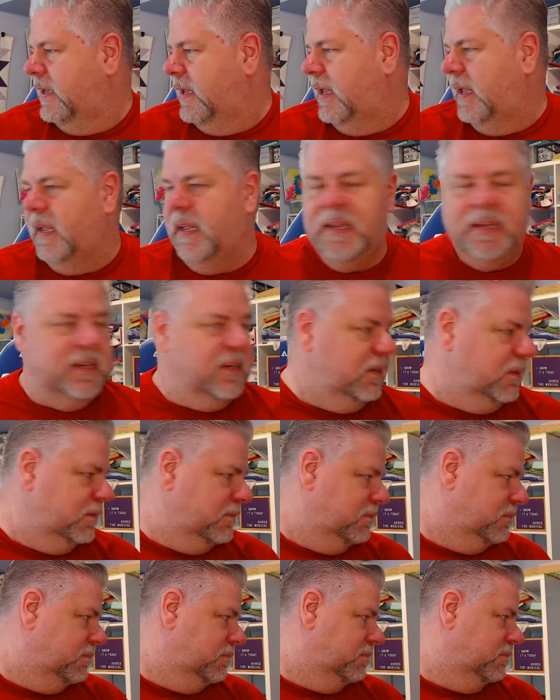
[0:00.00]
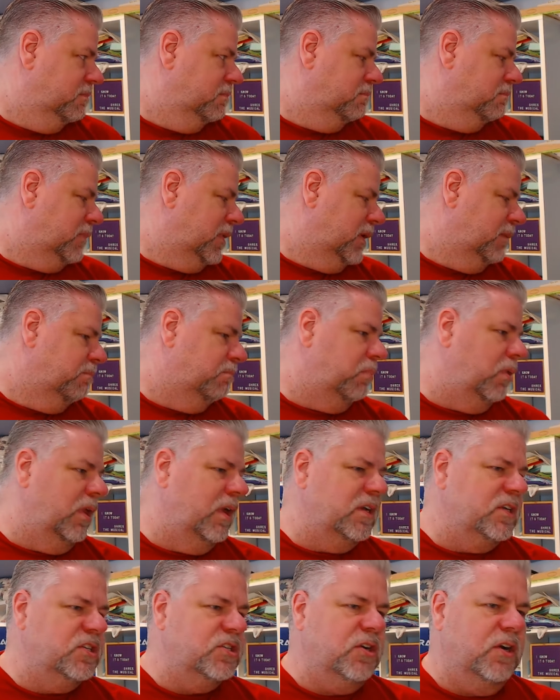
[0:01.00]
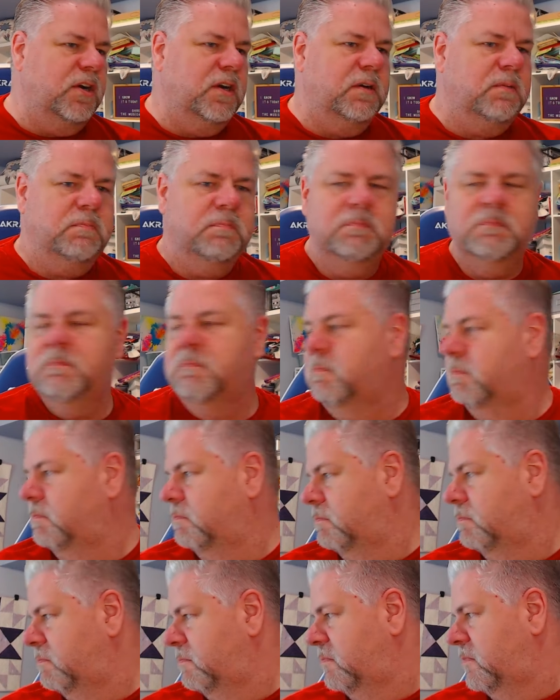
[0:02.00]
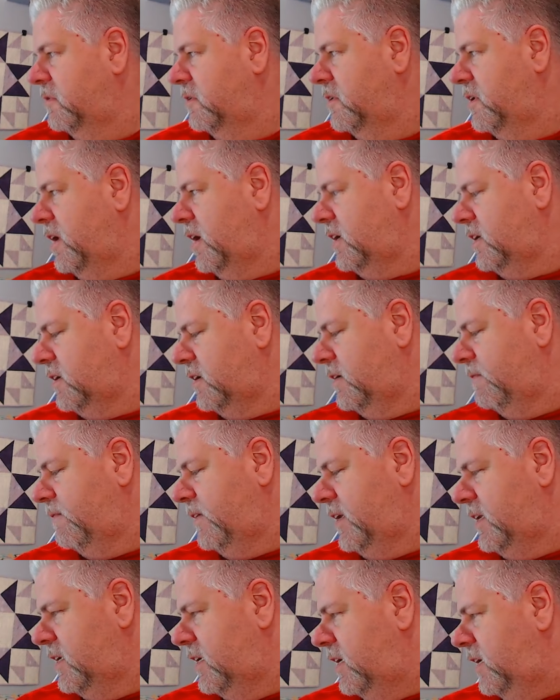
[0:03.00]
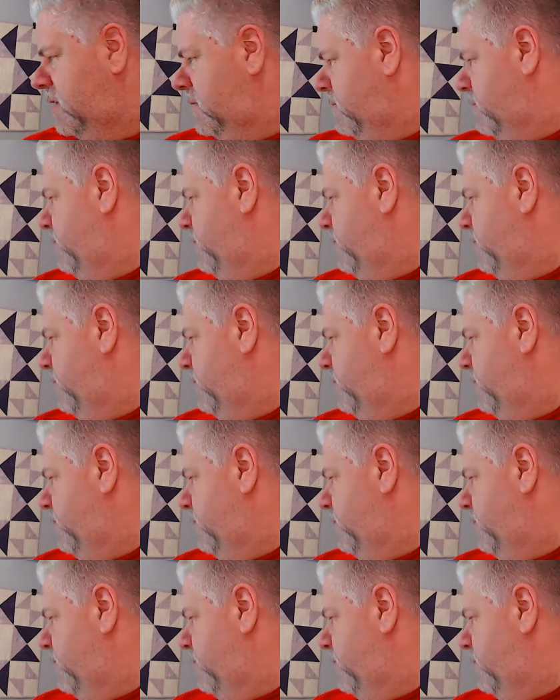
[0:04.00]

and my blocks are not convenient.